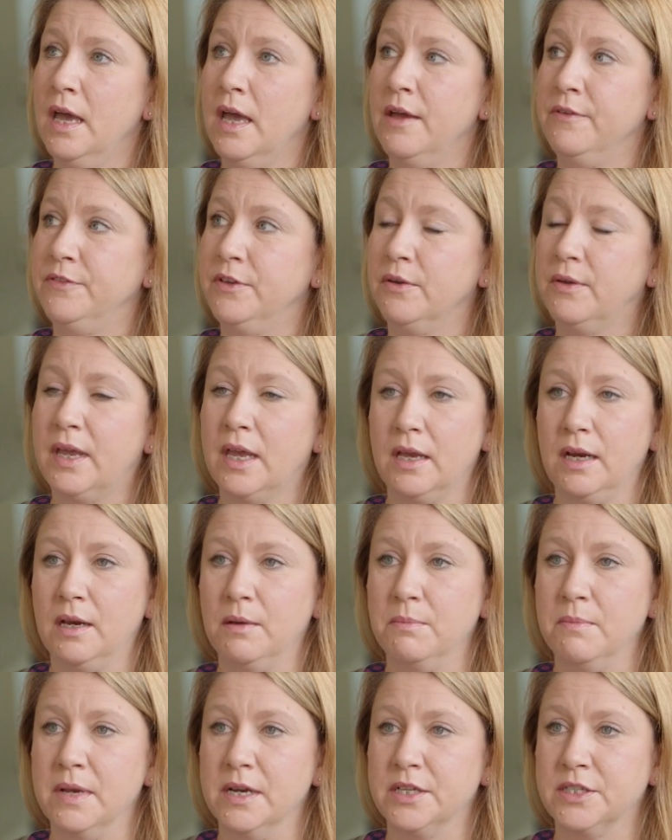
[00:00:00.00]
If you can't
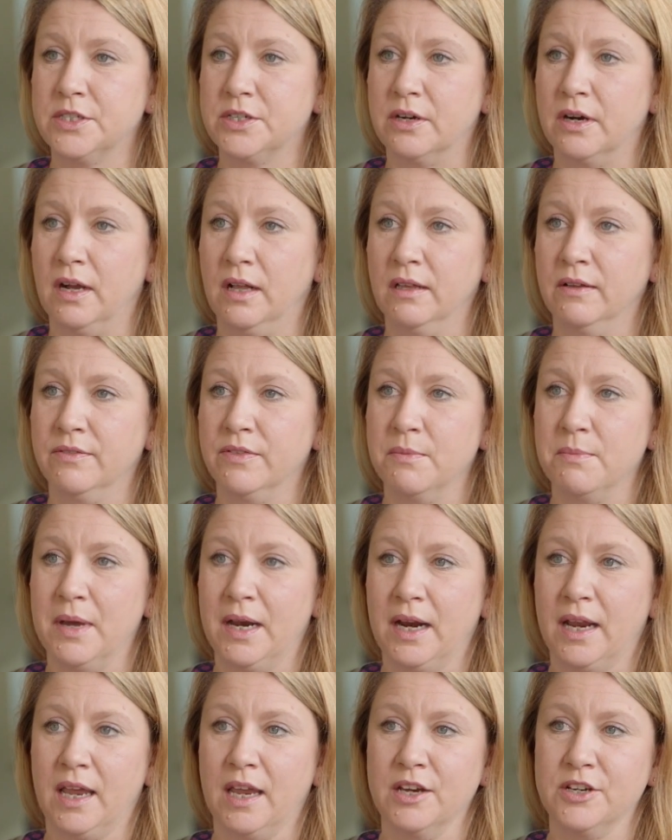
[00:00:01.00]
administer all of the
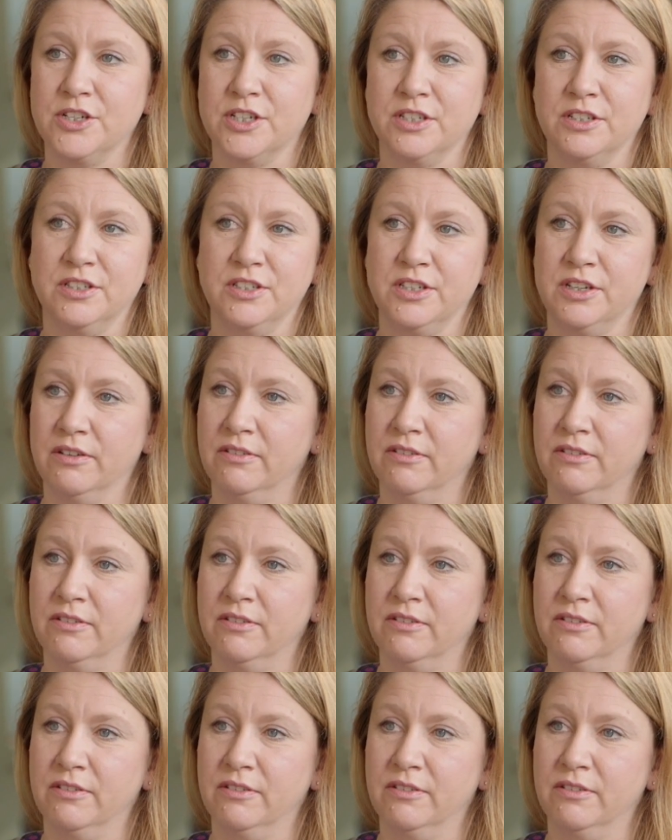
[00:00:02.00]
medications,